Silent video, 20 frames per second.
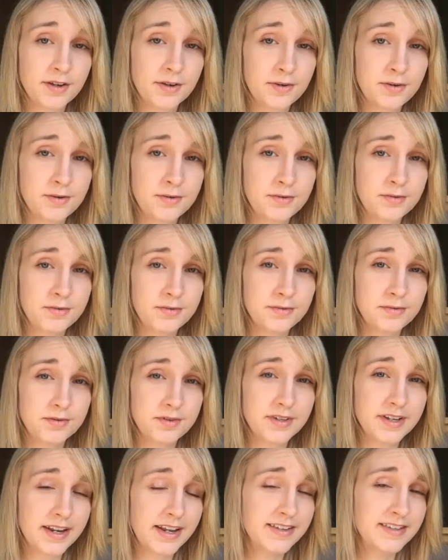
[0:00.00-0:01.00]
So
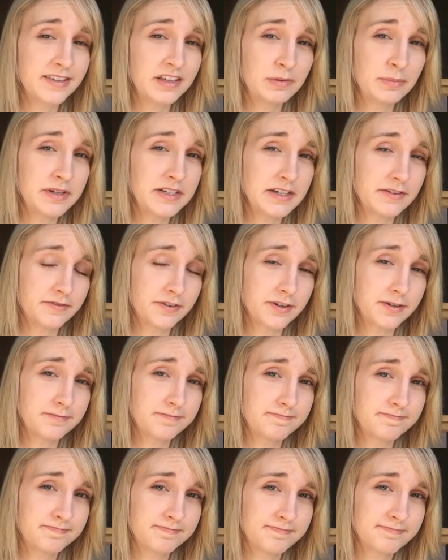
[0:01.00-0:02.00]
today's a little bit different.
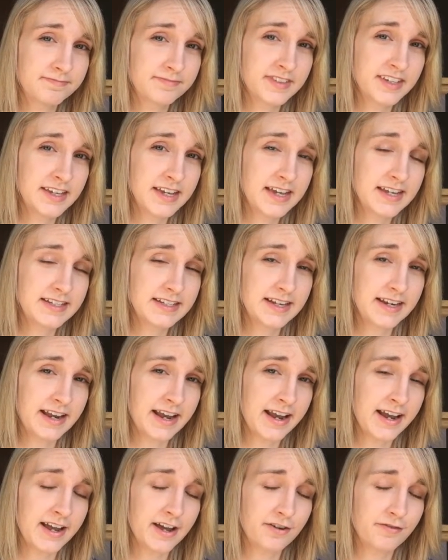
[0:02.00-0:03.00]

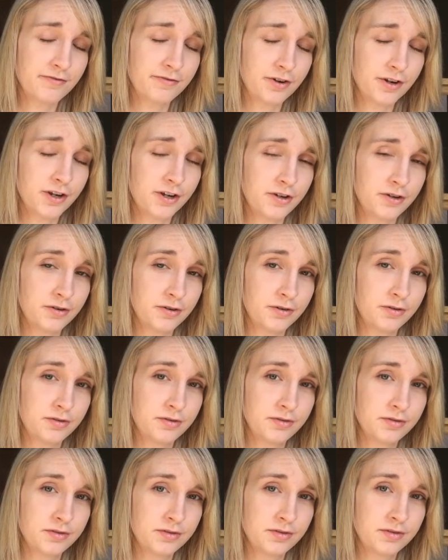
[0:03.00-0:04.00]
Today I have for
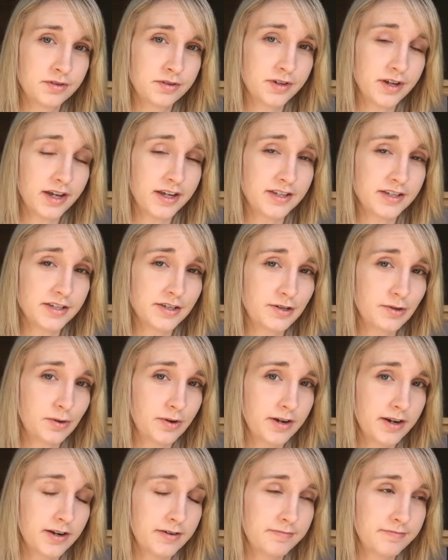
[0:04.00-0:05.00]
you a
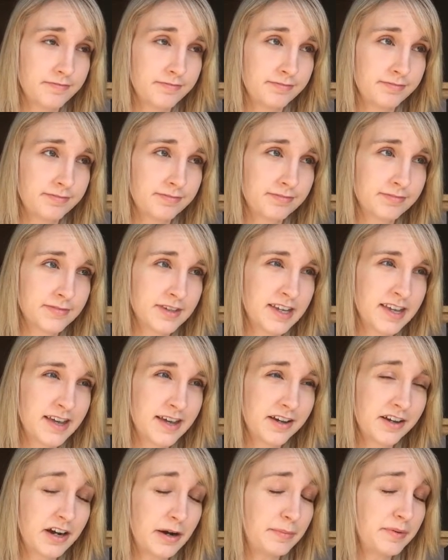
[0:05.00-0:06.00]
story,
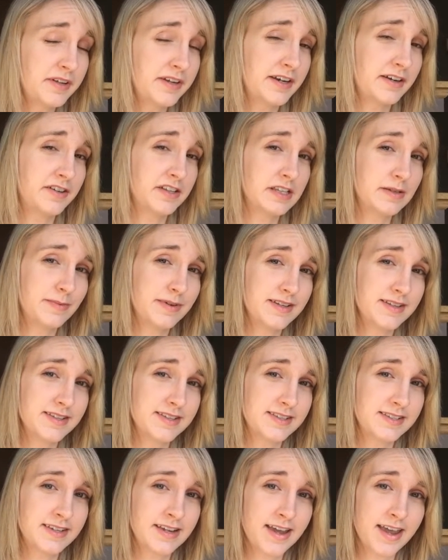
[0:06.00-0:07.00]
a couple
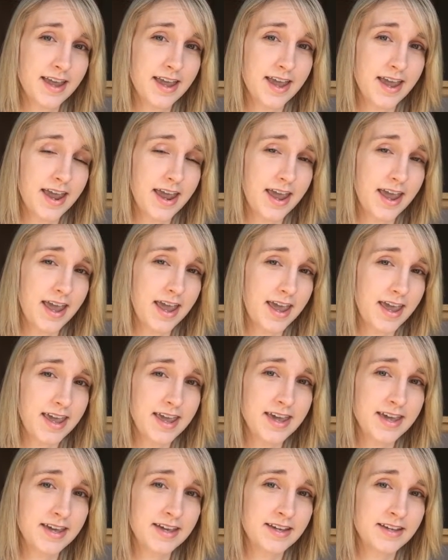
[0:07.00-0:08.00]
announcements,
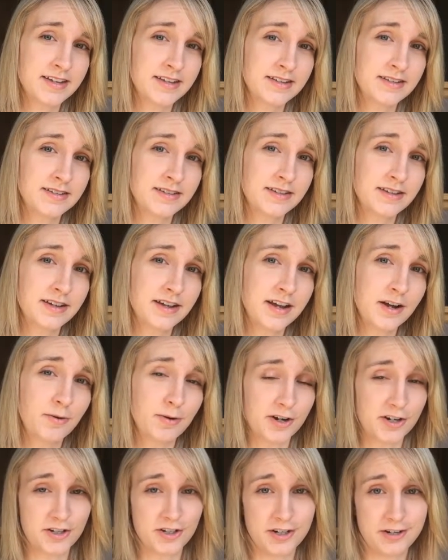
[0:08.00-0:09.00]
and a
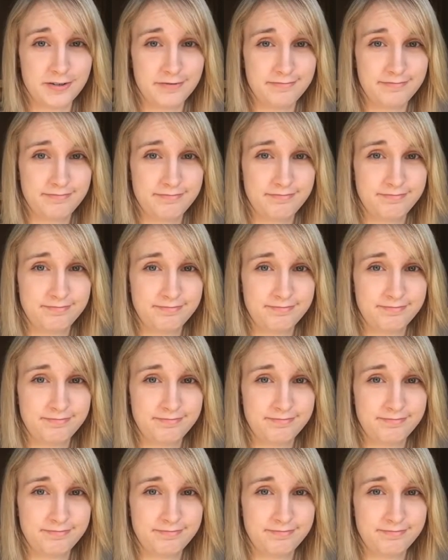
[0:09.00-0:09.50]
question.